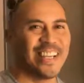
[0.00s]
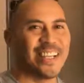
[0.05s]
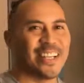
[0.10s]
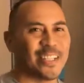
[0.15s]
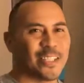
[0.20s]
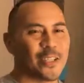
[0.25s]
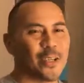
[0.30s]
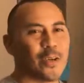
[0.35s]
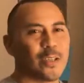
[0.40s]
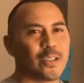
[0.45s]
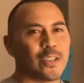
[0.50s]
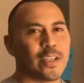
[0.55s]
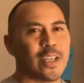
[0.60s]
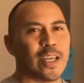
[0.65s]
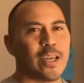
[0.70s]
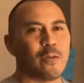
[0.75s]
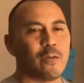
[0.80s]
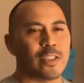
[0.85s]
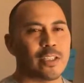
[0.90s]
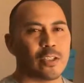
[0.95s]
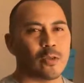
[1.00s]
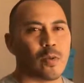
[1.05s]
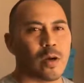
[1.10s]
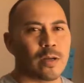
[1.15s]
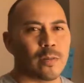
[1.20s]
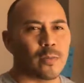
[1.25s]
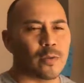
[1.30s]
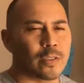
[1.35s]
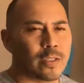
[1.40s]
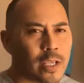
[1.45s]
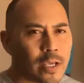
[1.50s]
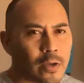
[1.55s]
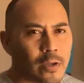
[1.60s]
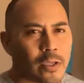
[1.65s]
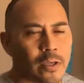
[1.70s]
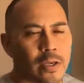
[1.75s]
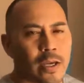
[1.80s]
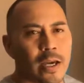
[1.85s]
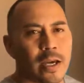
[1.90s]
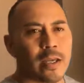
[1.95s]
So today we just want to present
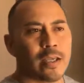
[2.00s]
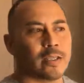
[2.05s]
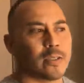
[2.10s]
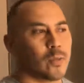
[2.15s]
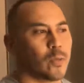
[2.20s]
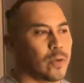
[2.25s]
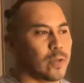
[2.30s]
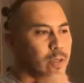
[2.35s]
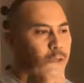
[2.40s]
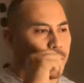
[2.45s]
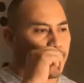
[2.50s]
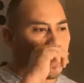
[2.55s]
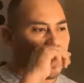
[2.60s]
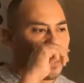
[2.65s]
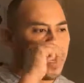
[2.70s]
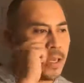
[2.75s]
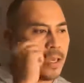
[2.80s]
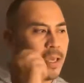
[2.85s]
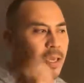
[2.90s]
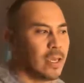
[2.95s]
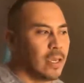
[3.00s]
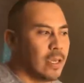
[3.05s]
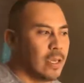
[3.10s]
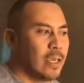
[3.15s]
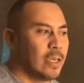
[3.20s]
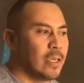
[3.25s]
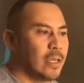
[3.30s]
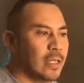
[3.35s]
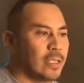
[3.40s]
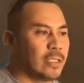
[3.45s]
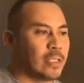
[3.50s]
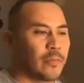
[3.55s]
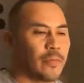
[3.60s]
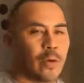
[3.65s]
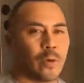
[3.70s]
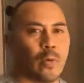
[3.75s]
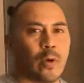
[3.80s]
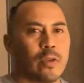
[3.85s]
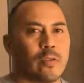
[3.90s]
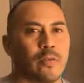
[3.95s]
you guys with a
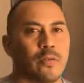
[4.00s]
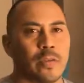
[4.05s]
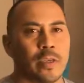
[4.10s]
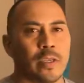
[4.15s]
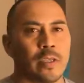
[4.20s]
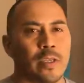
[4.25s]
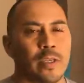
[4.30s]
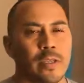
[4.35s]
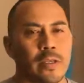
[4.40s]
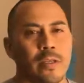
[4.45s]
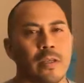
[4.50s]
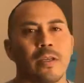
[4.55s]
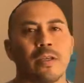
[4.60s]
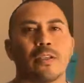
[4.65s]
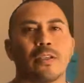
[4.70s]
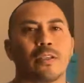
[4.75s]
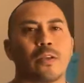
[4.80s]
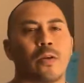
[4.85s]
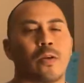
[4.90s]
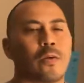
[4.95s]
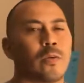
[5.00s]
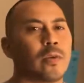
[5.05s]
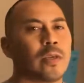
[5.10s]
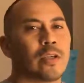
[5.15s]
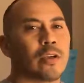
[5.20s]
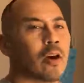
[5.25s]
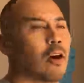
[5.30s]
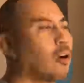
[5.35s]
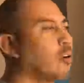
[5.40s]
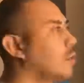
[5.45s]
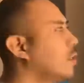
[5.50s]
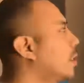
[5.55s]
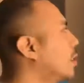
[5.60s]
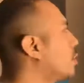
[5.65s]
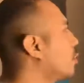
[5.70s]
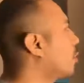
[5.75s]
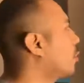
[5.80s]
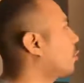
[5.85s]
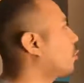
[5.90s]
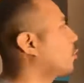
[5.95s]
different way of thinking. So we call
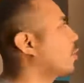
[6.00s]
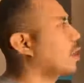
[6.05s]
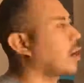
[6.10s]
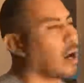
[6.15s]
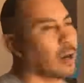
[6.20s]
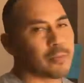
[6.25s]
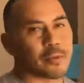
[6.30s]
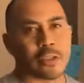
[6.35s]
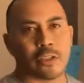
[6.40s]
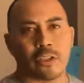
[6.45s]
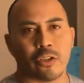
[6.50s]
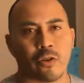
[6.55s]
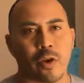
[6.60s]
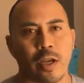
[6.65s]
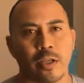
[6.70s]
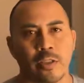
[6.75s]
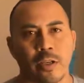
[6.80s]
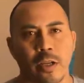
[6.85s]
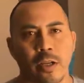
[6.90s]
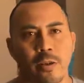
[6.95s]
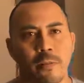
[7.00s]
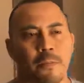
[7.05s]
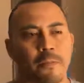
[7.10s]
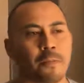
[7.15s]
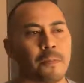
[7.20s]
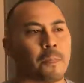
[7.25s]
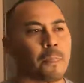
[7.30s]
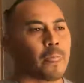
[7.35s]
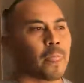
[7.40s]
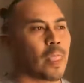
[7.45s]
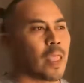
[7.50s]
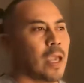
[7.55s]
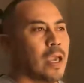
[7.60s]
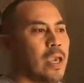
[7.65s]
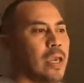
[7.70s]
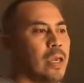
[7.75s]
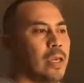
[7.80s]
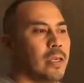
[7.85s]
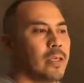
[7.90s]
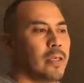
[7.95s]
this our 3-option strategy.
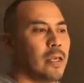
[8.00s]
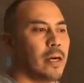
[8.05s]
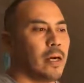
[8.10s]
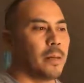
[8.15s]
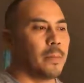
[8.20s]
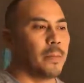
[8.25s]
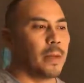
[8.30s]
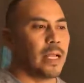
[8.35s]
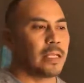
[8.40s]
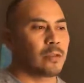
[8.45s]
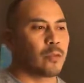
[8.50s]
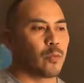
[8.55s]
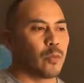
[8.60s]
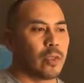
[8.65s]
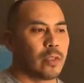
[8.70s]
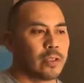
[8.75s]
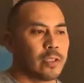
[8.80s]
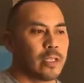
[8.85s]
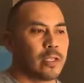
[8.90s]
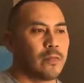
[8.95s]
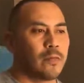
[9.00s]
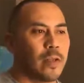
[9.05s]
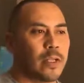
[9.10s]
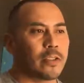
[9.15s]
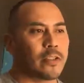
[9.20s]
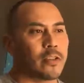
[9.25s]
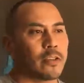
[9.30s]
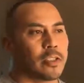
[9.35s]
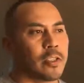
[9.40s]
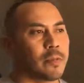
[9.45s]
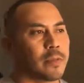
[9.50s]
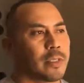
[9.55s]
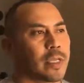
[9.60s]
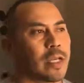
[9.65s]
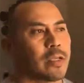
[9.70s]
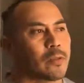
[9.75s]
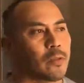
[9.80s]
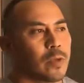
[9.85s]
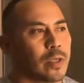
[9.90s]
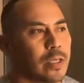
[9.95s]
And as a real estate investor,
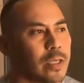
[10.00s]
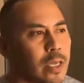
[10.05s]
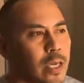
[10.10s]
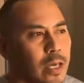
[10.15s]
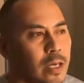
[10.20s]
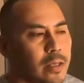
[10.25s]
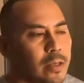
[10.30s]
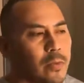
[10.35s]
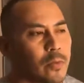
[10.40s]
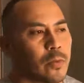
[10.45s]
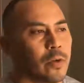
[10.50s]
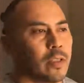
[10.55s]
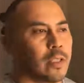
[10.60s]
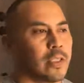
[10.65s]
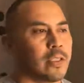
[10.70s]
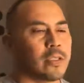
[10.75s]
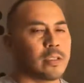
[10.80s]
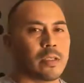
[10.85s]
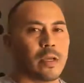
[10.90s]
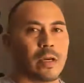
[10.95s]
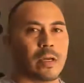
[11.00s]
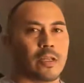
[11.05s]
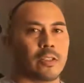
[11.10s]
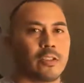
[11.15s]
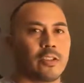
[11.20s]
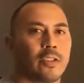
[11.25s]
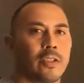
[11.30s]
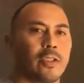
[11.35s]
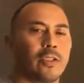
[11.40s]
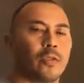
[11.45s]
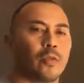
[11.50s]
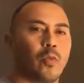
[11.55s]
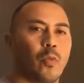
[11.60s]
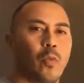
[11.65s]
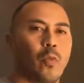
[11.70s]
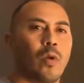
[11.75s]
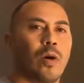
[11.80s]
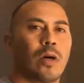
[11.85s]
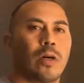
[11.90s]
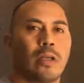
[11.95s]
sometimes we get really stuck on just
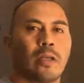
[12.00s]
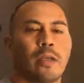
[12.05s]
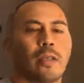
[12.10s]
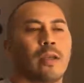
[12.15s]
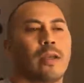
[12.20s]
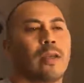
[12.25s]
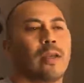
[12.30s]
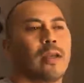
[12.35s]
one